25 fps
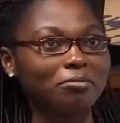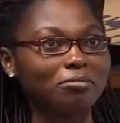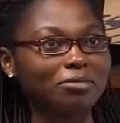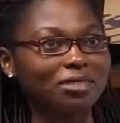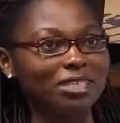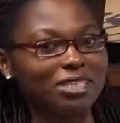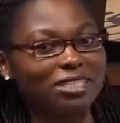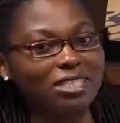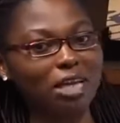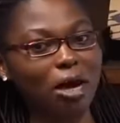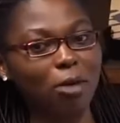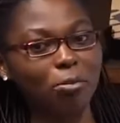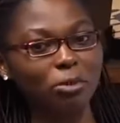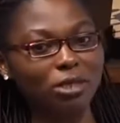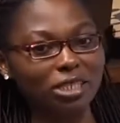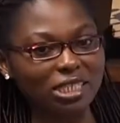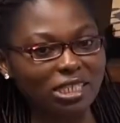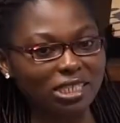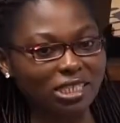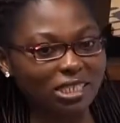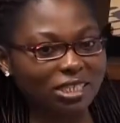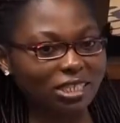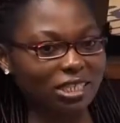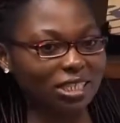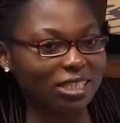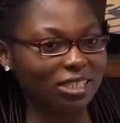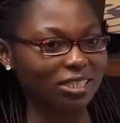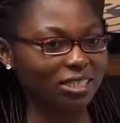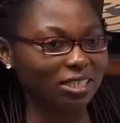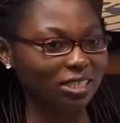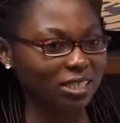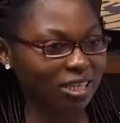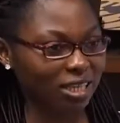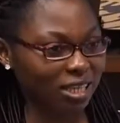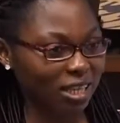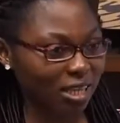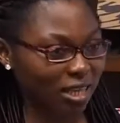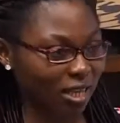disharmony in
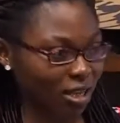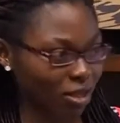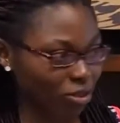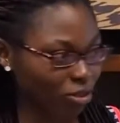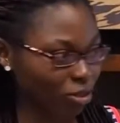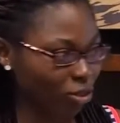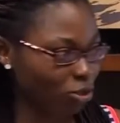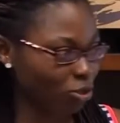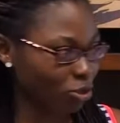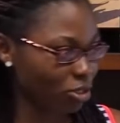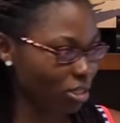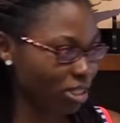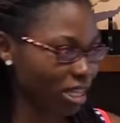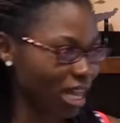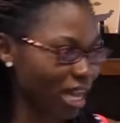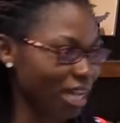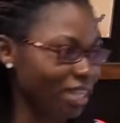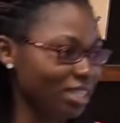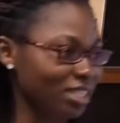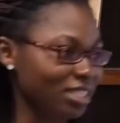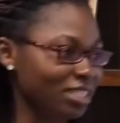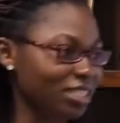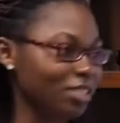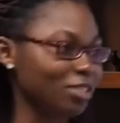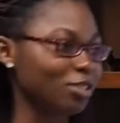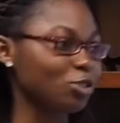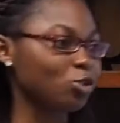the society.